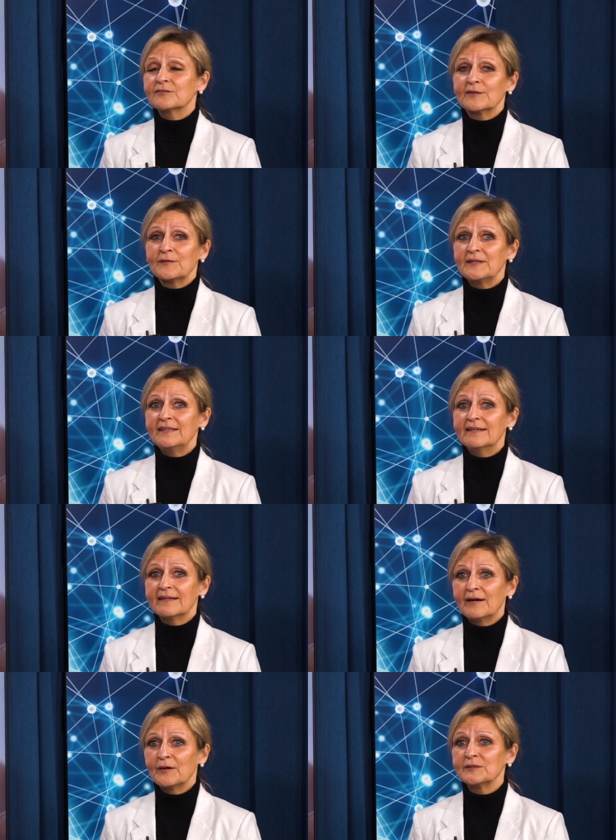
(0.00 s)
so I think
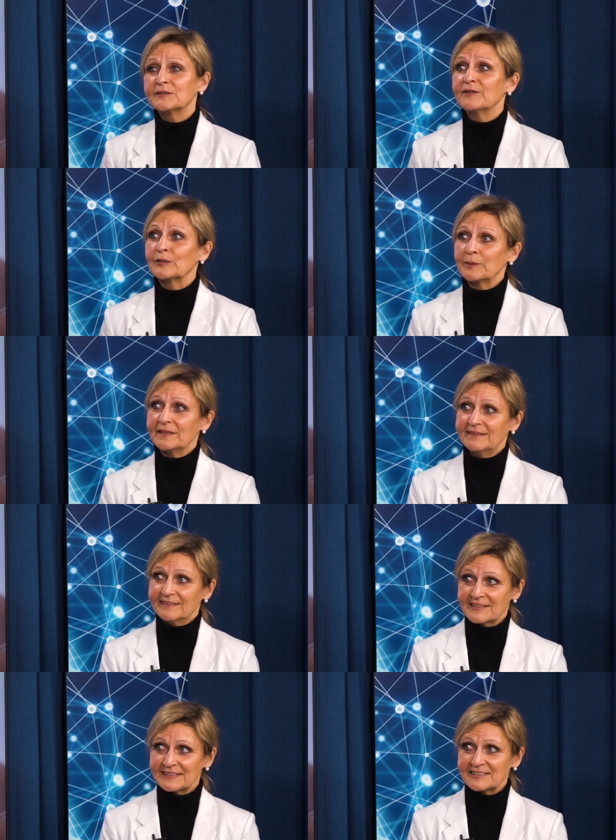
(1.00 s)

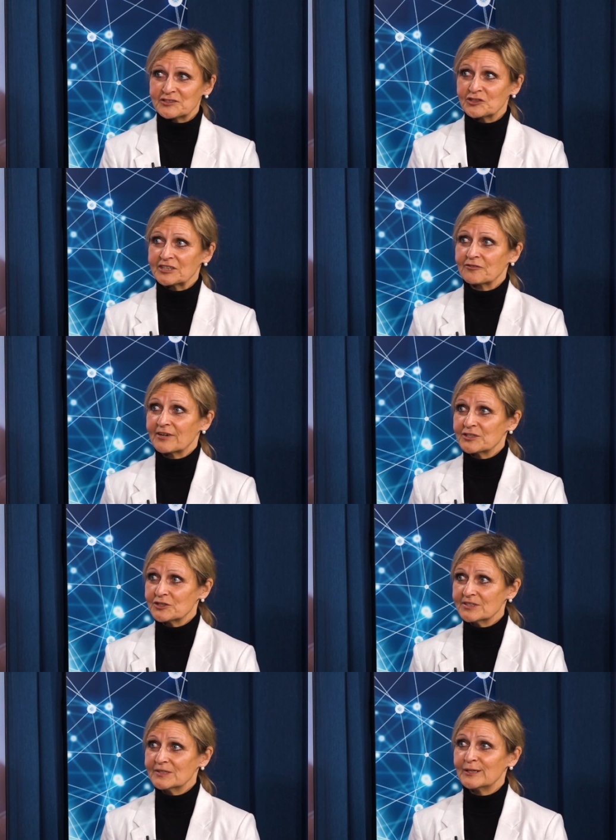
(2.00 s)
developing the next
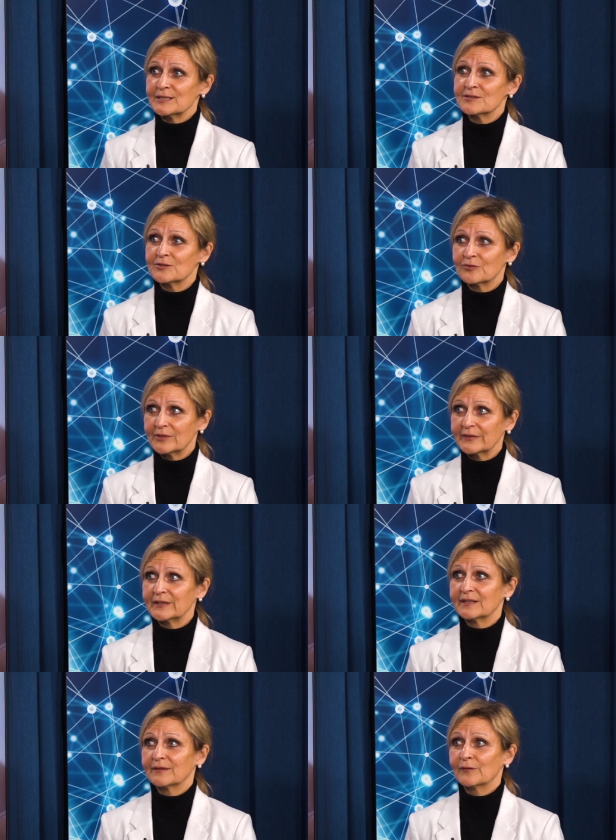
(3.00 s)
generation is
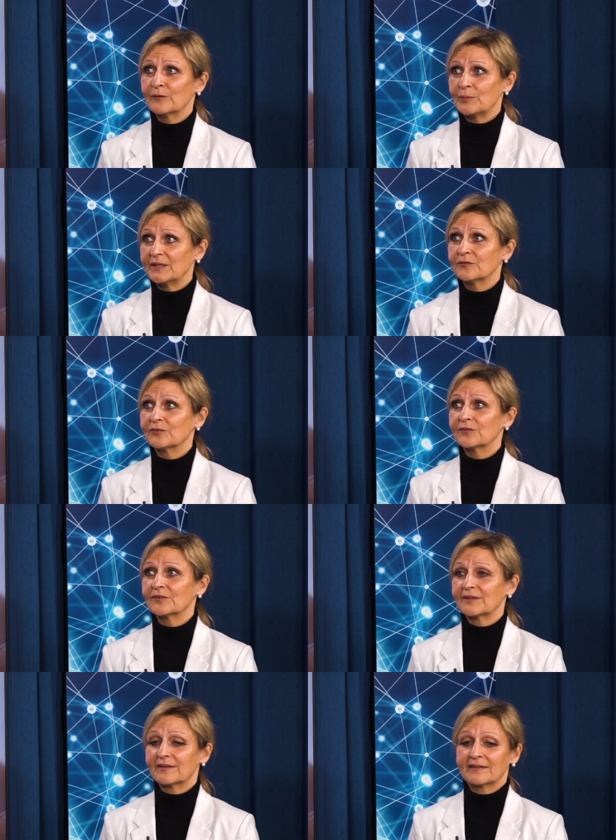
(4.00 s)
really the
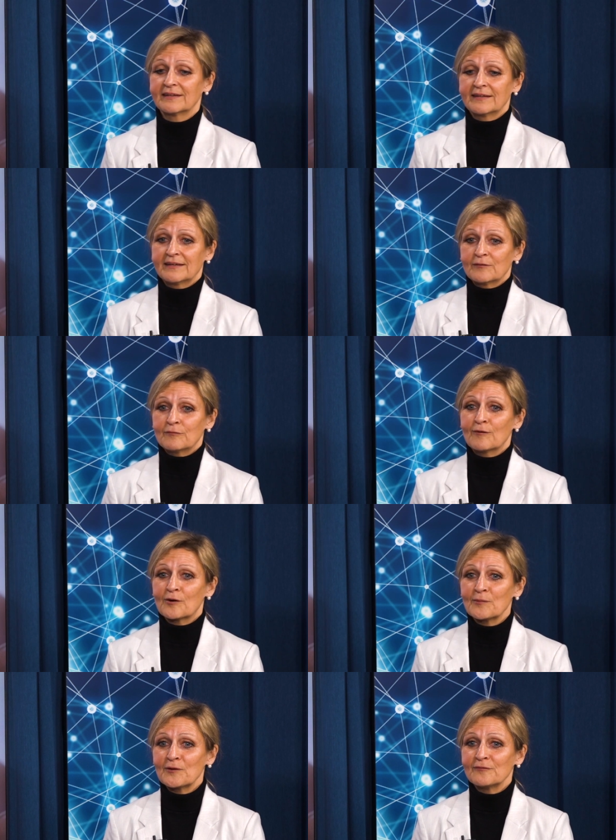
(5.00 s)
biggest
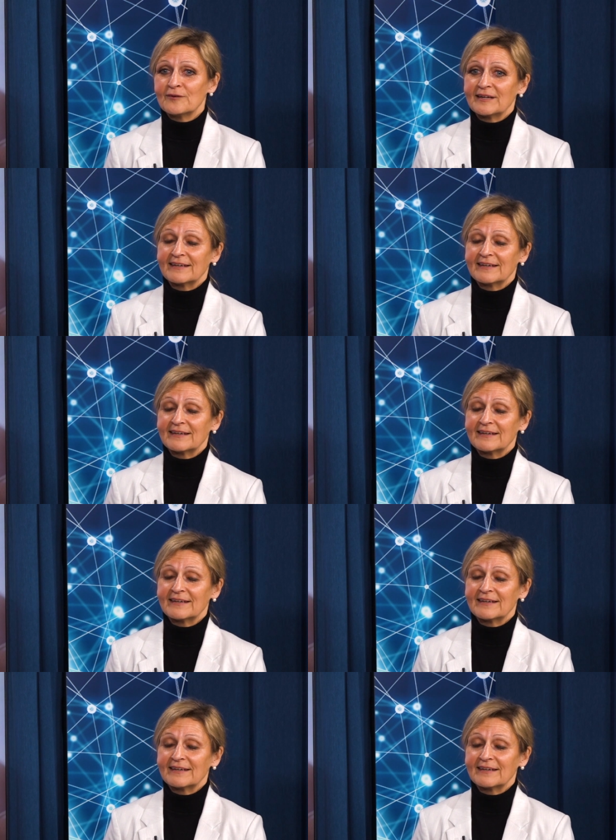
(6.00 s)
form of